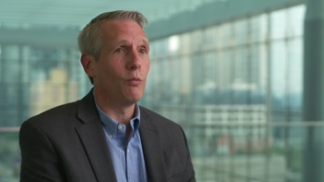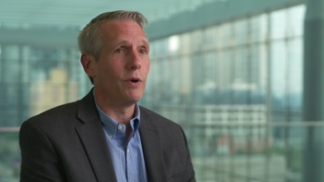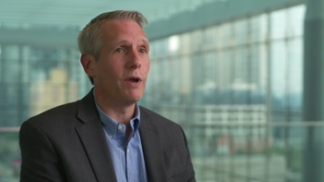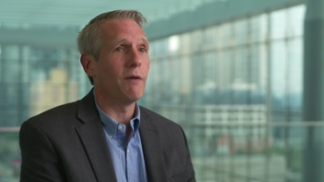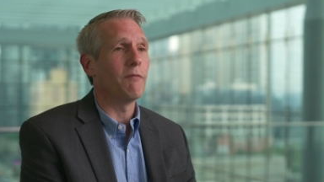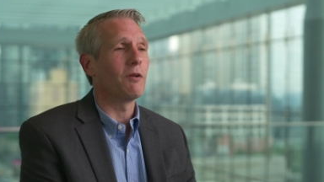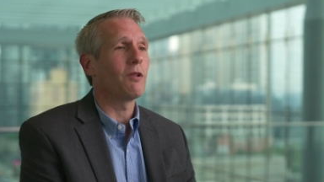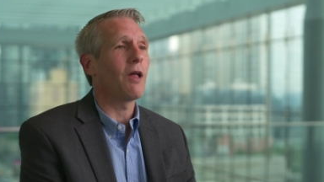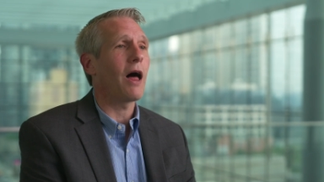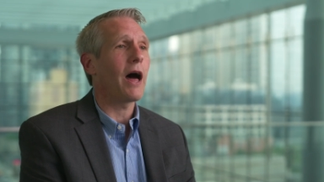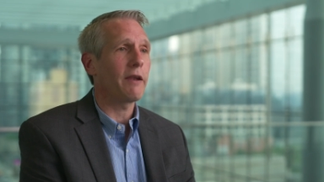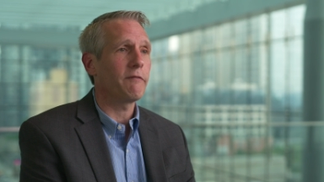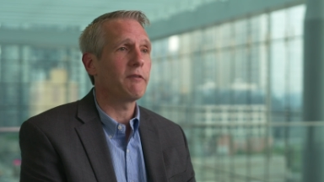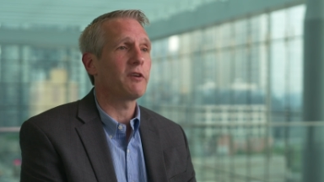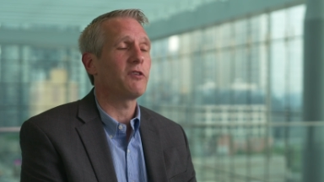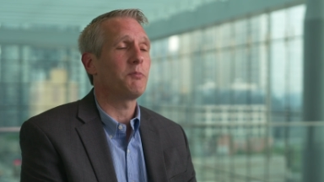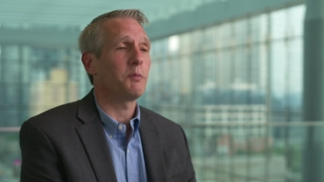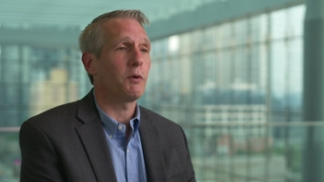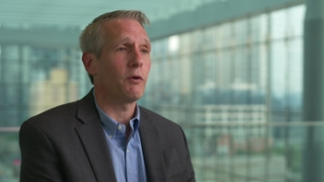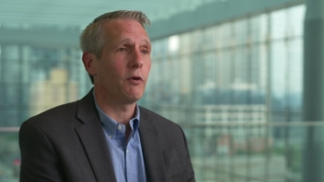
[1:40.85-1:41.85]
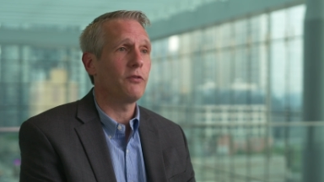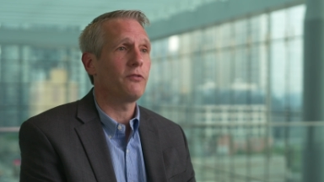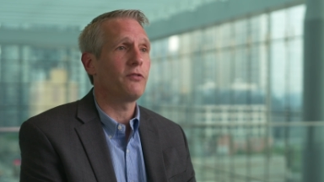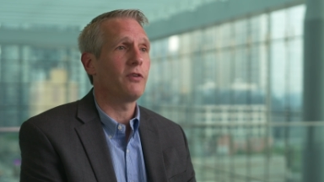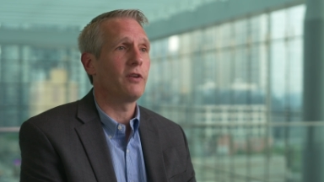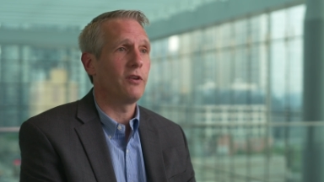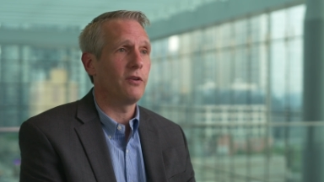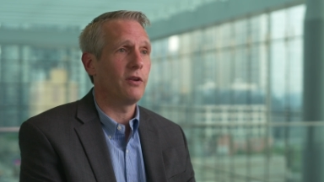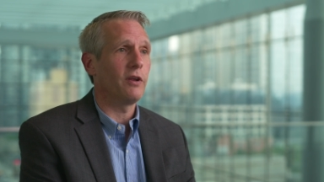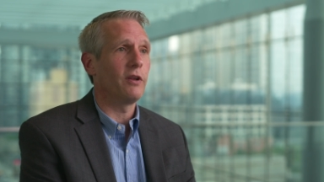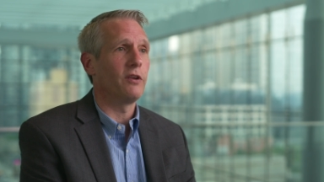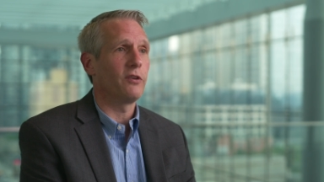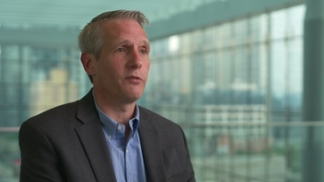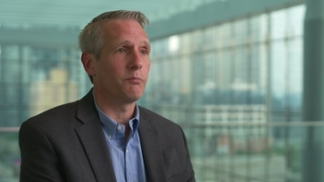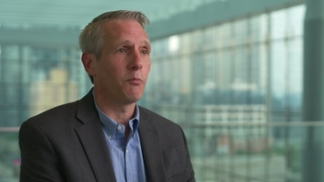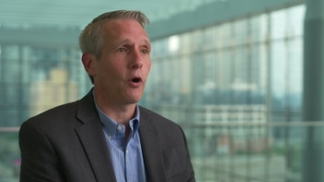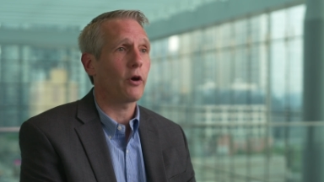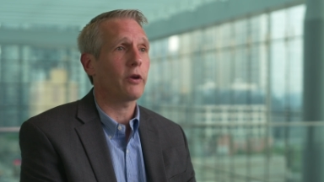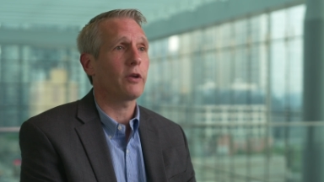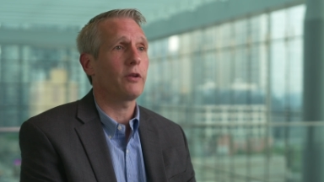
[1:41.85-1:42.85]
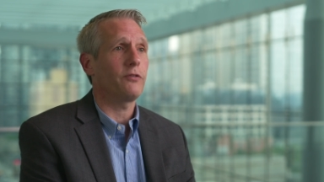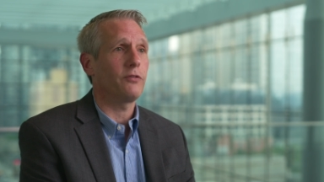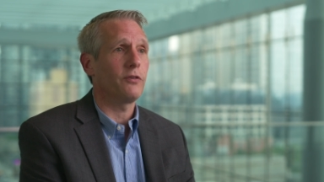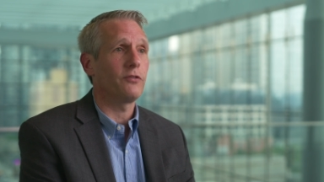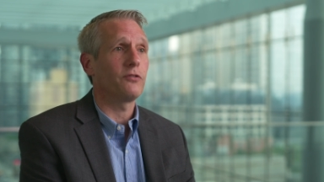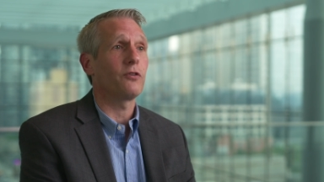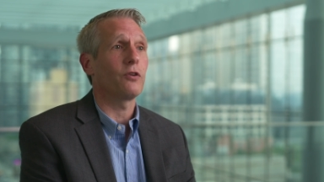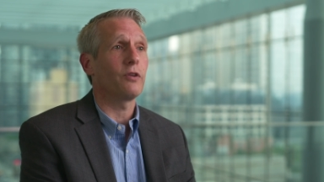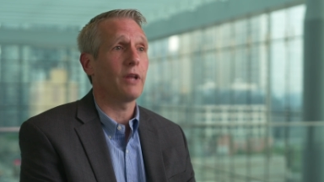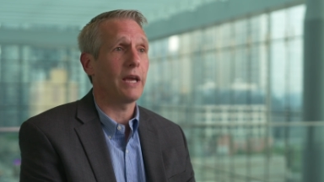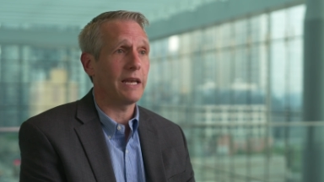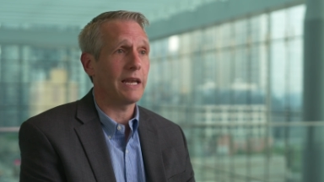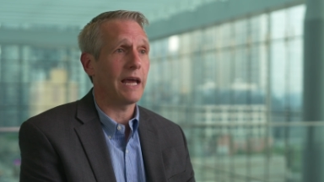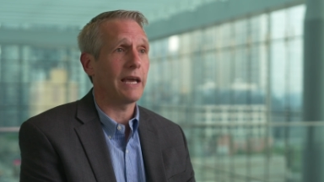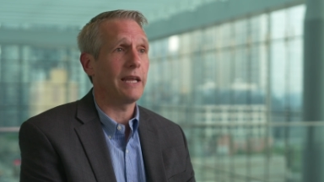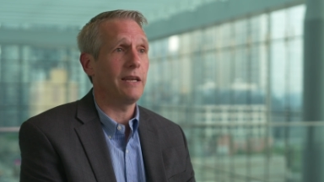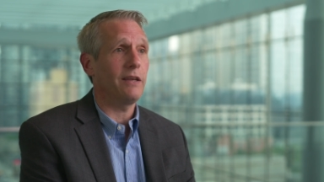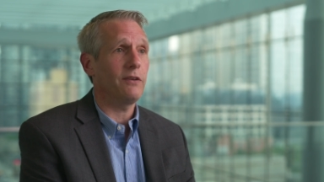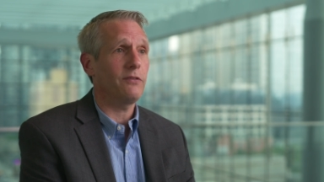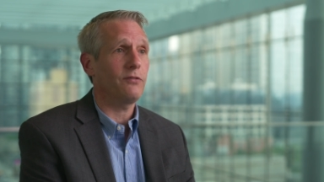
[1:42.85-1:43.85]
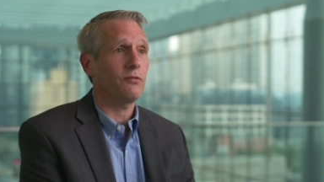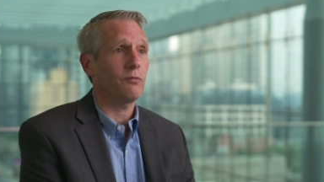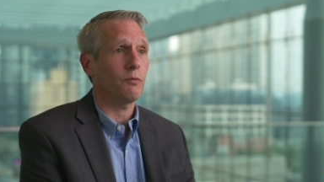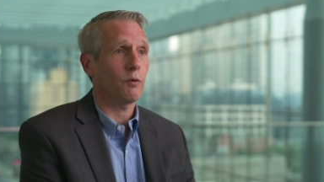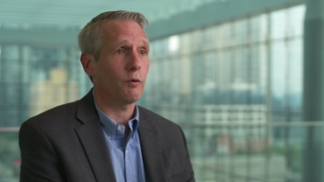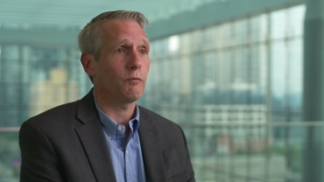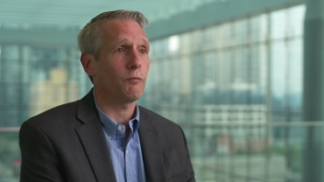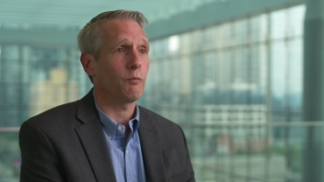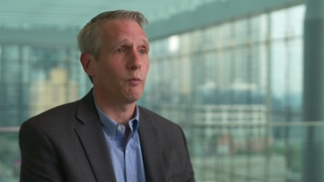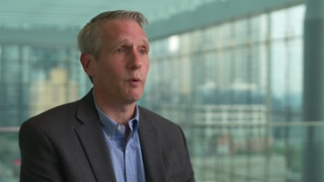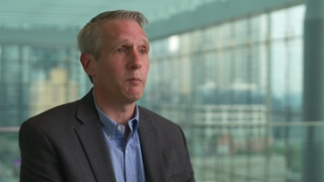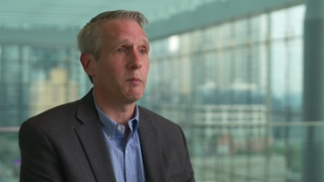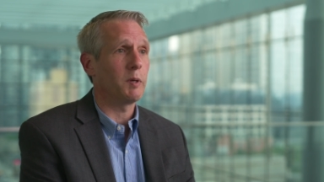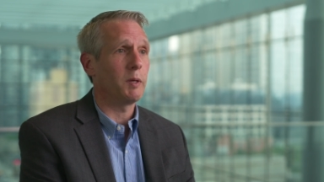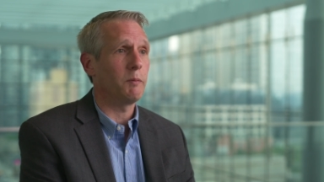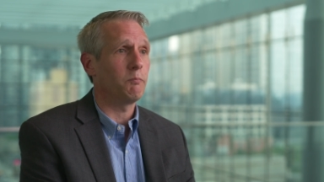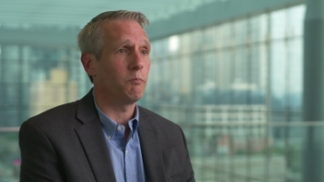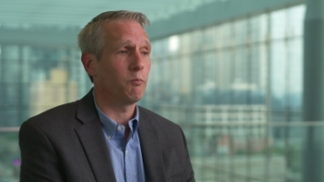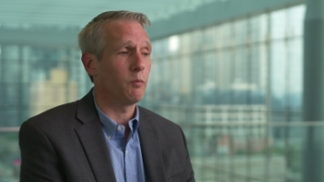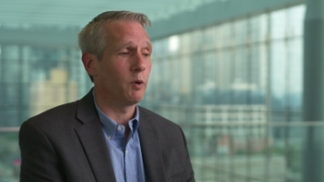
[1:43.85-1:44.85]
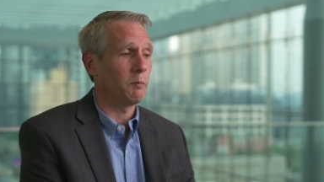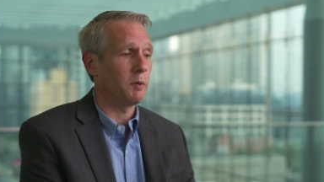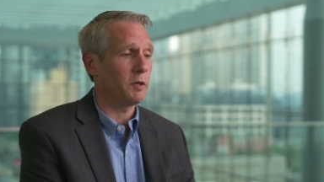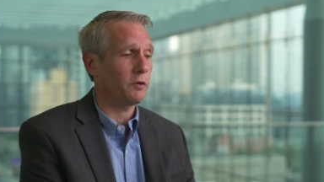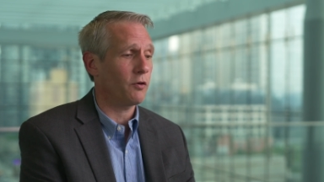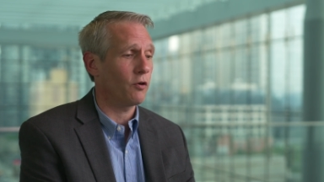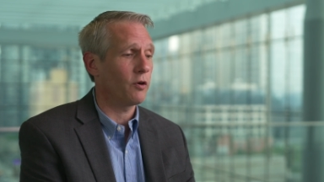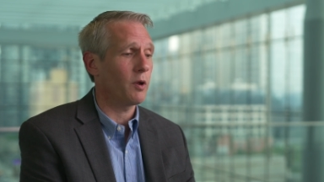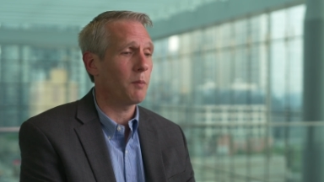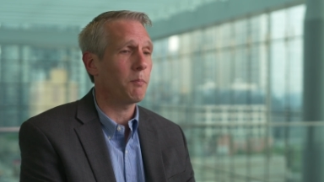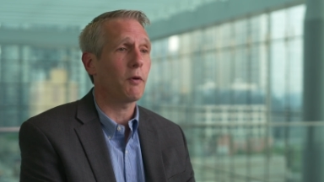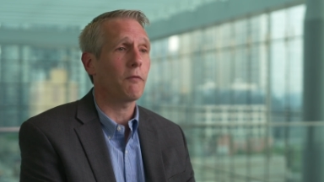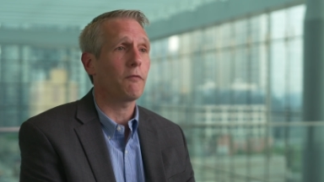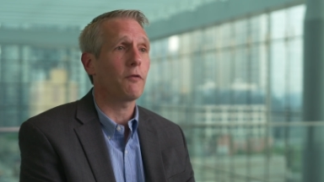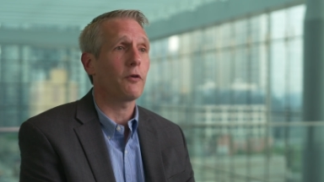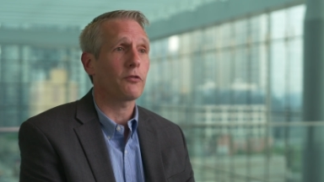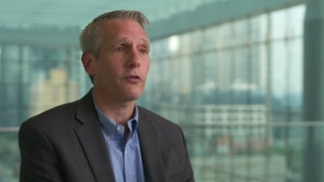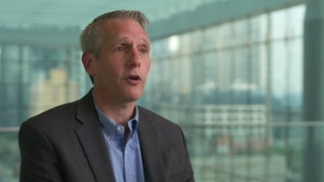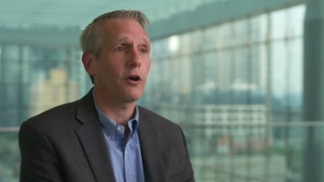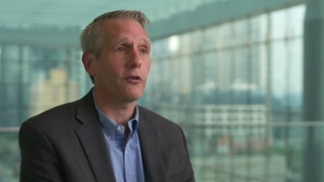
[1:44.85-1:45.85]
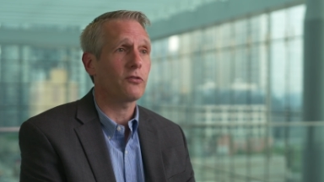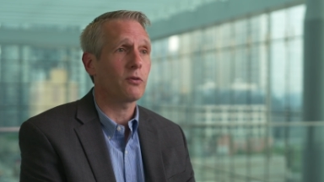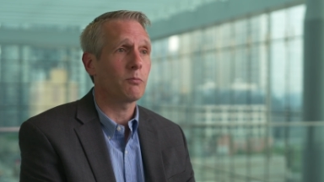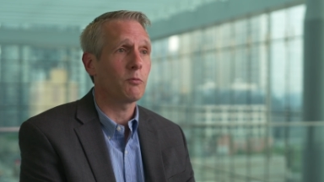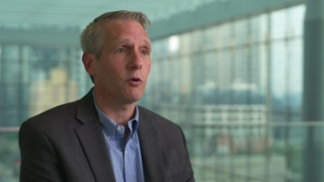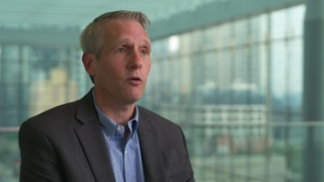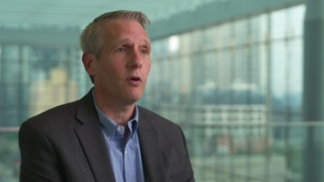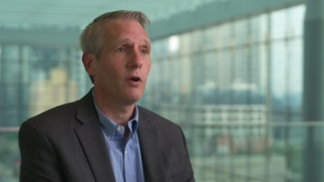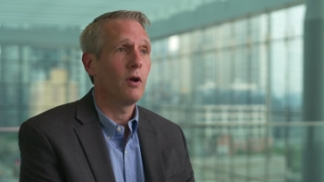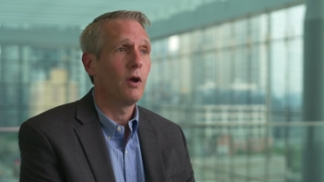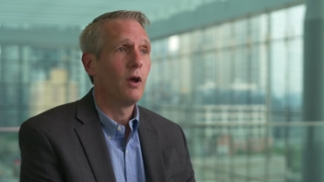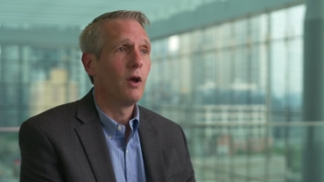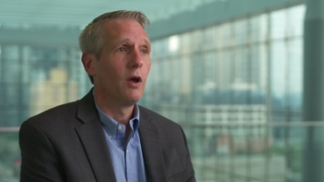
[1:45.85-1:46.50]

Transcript: We have a lot of experience in, in this market since the late 90s when we, when we turned up our first customer.